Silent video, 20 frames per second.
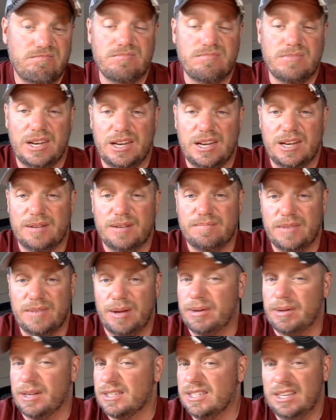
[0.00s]
I'm
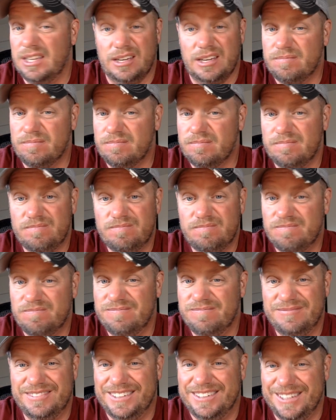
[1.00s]
not seeing it,
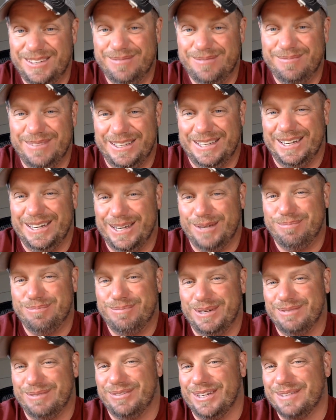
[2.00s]
but it could
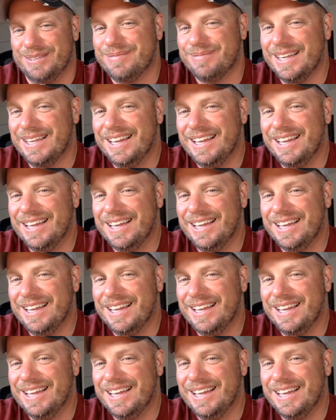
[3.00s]
be fun.